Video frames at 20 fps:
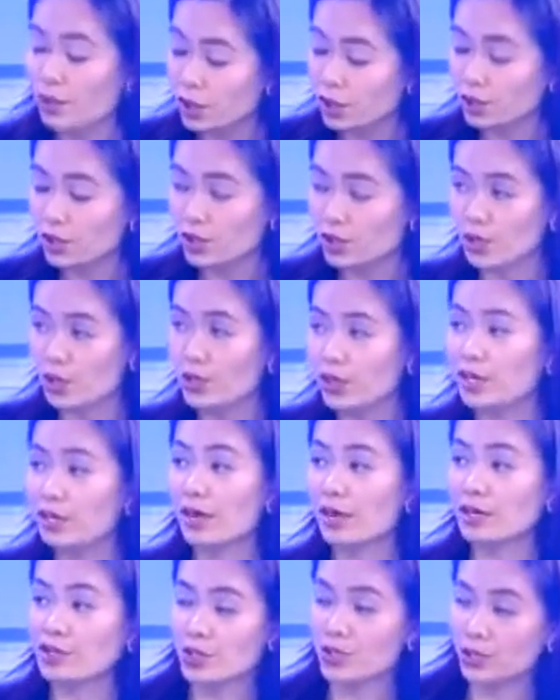voters already
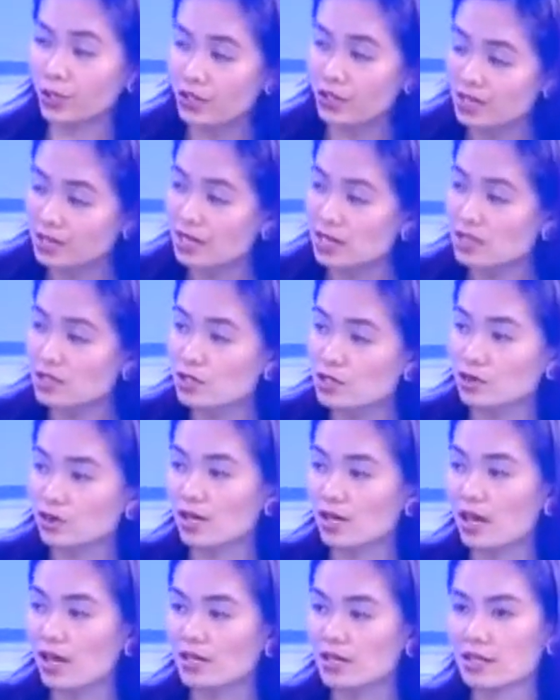registered since
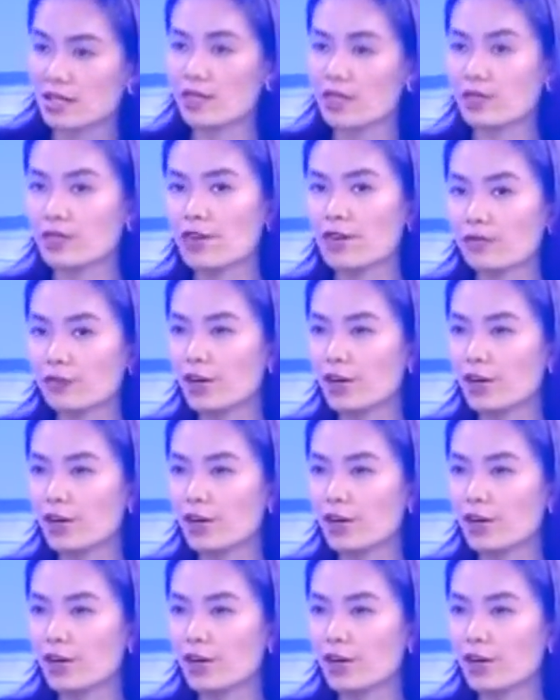2003.